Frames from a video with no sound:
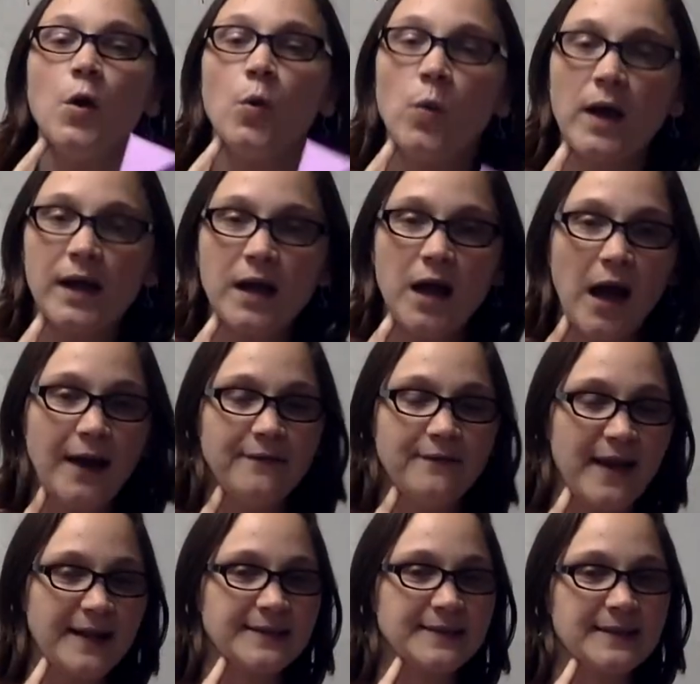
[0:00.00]
what
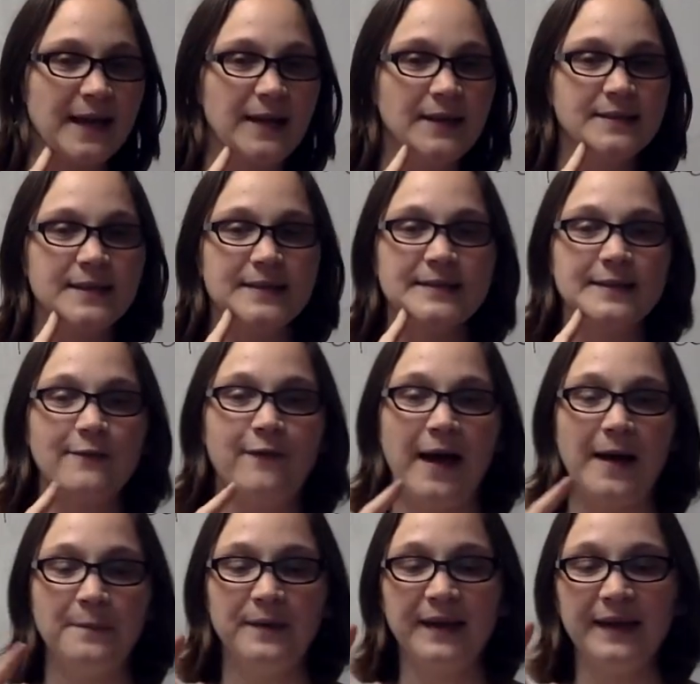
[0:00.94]
convex tells us, if
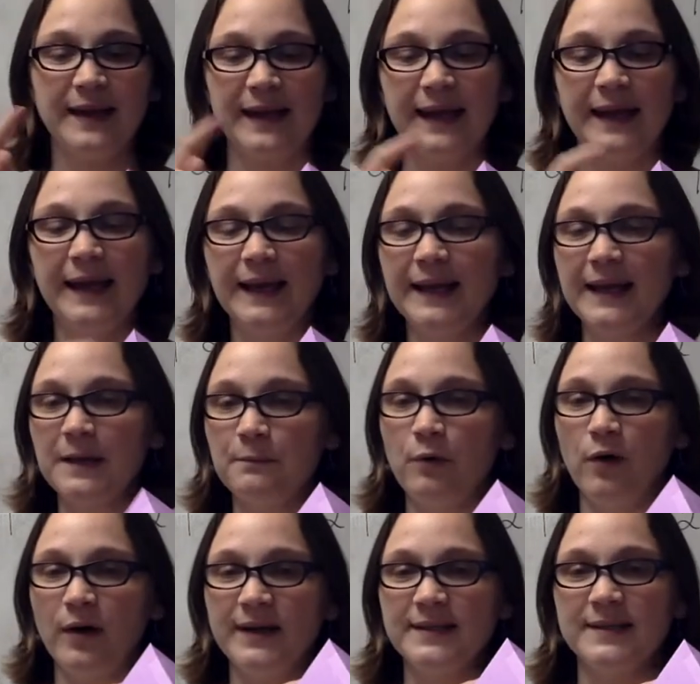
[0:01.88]
I pick any
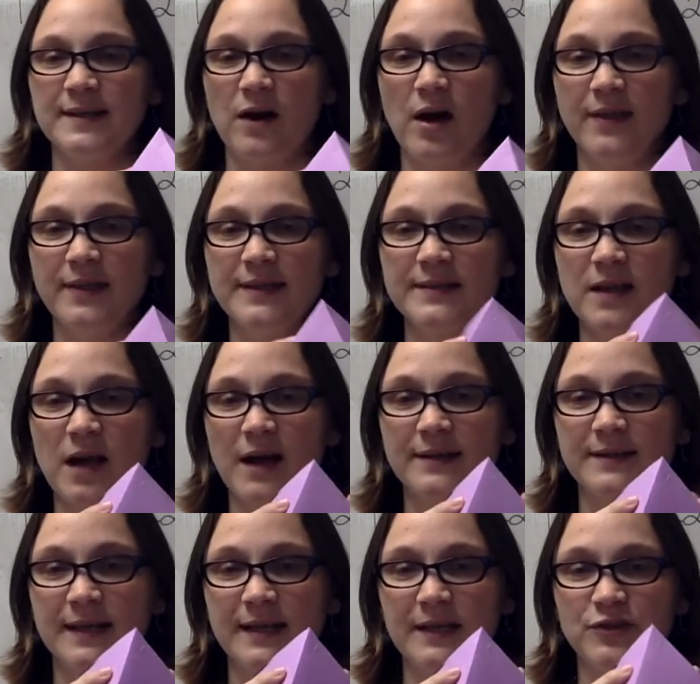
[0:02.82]
point on this
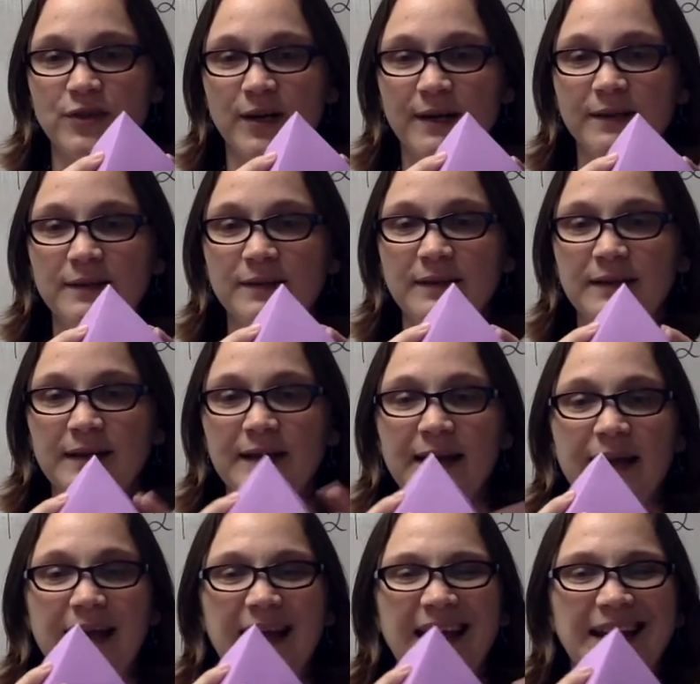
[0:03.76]
octahedron
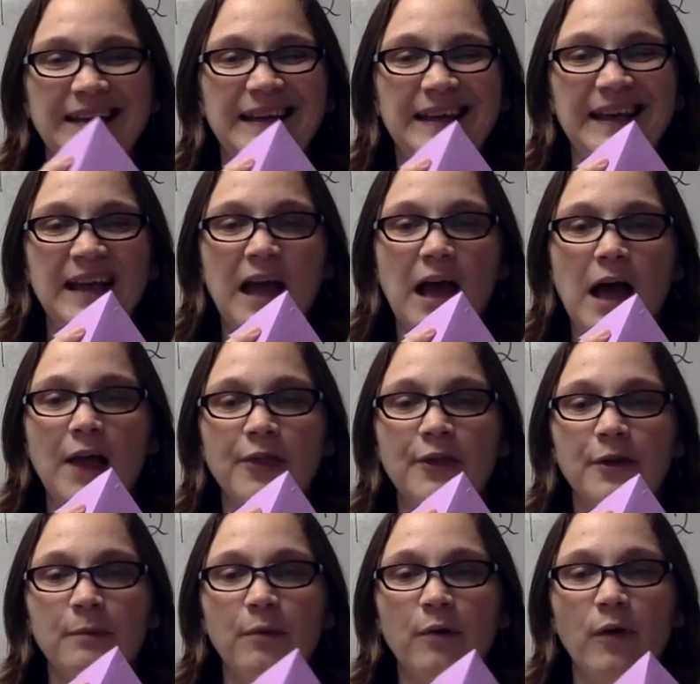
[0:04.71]
and any
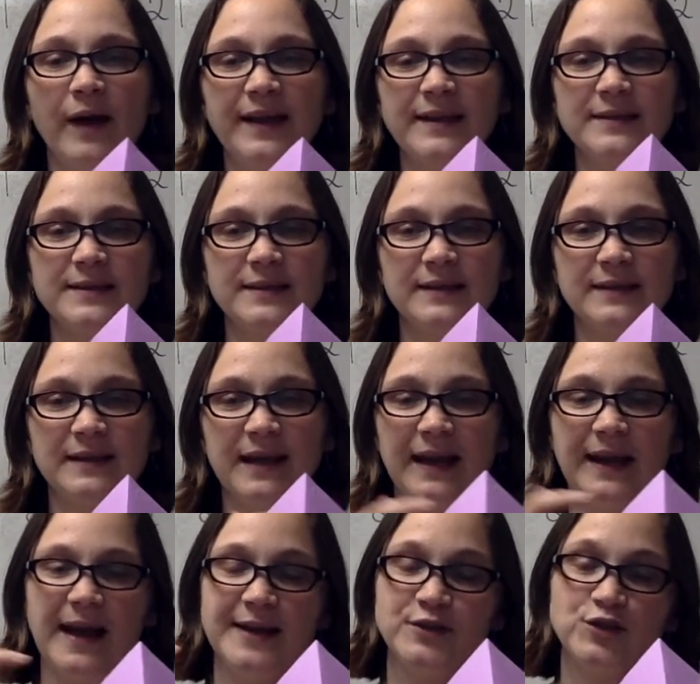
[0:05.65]
other point,
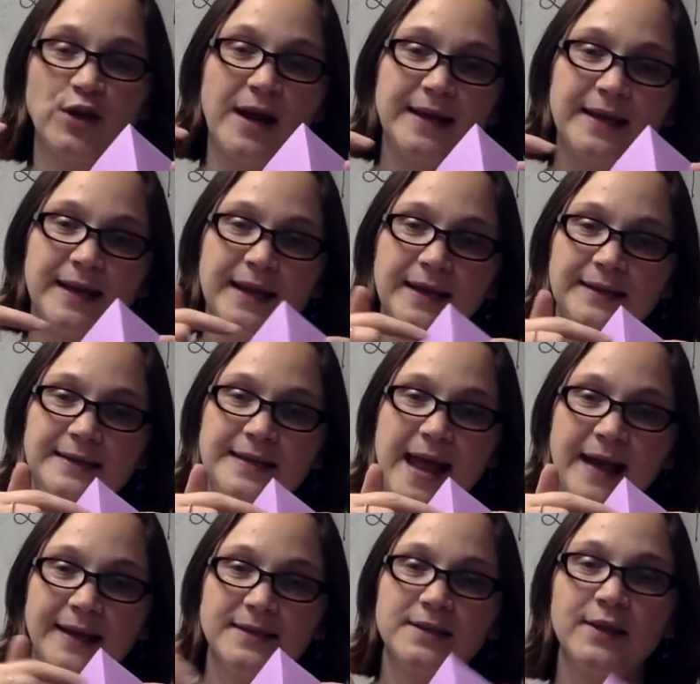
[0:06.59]
and I try to
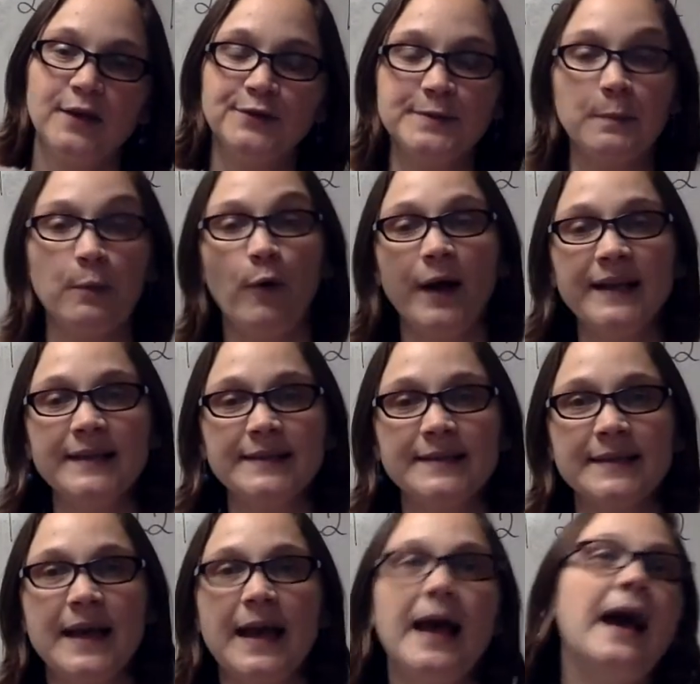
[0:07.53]
connect those
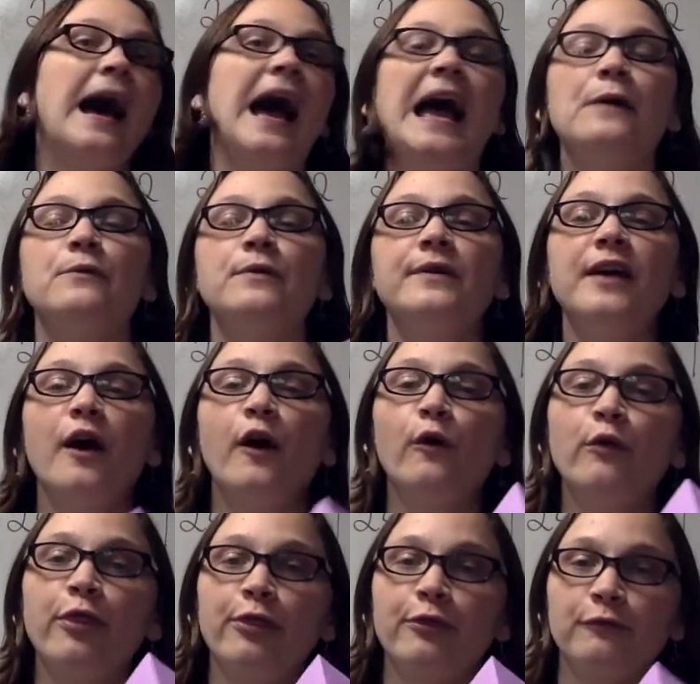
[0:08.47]
points, I will
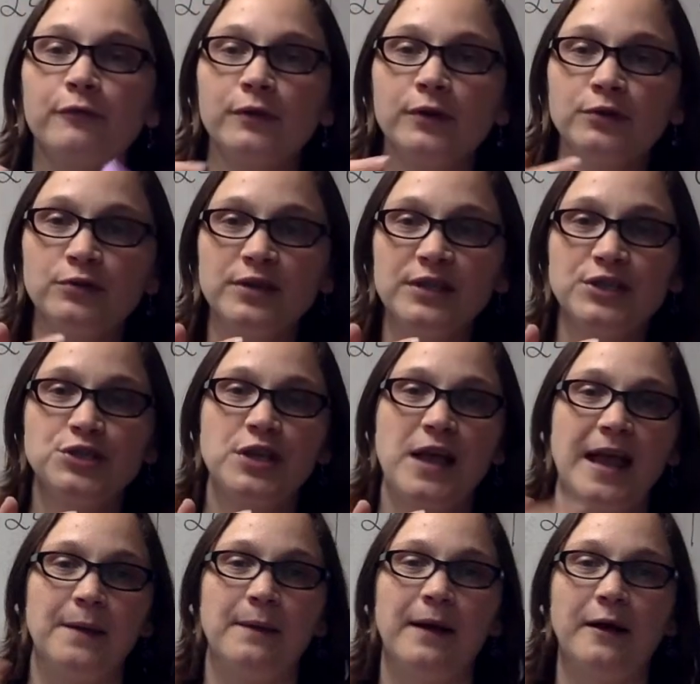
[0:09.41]
go through the
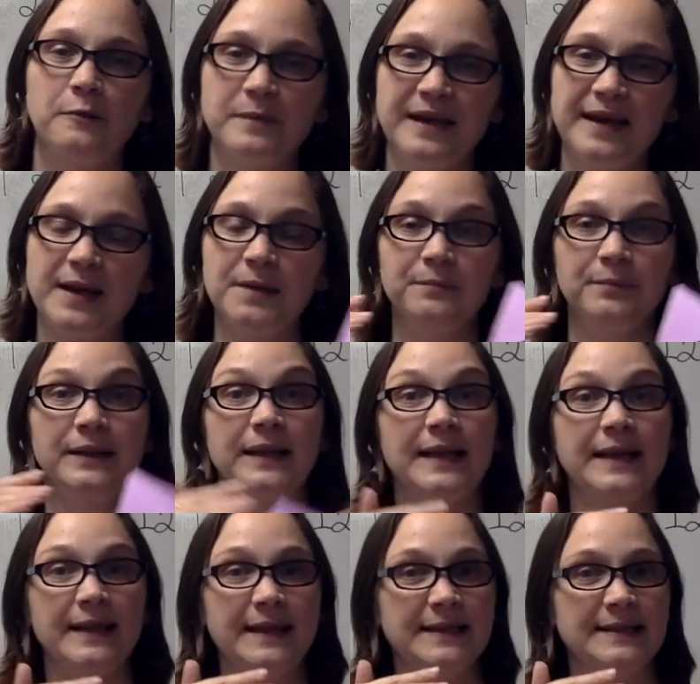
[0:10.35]
shape. I'll be
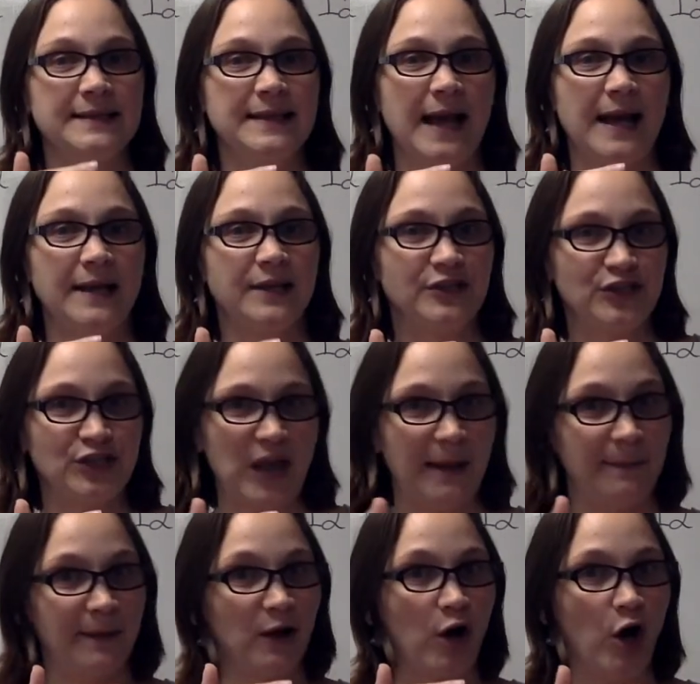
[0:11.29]
completely inside of the
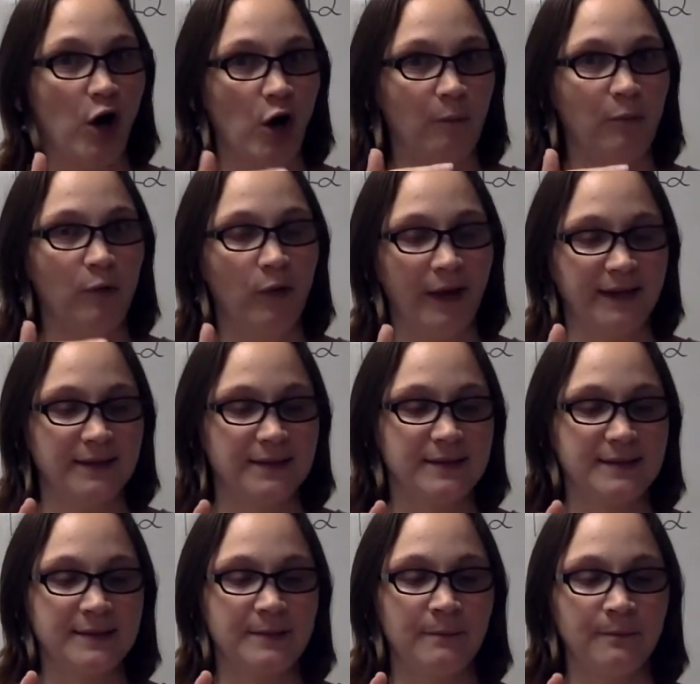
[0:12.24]
shape at all
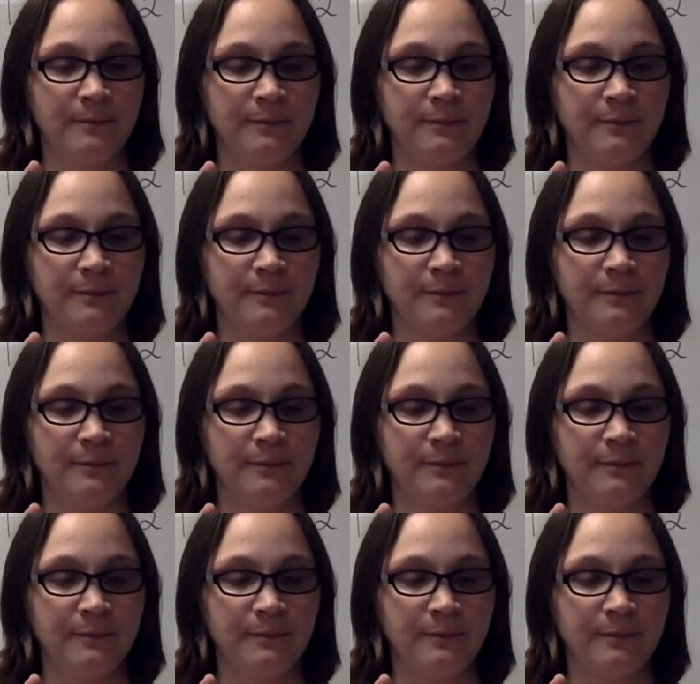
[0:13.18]
points.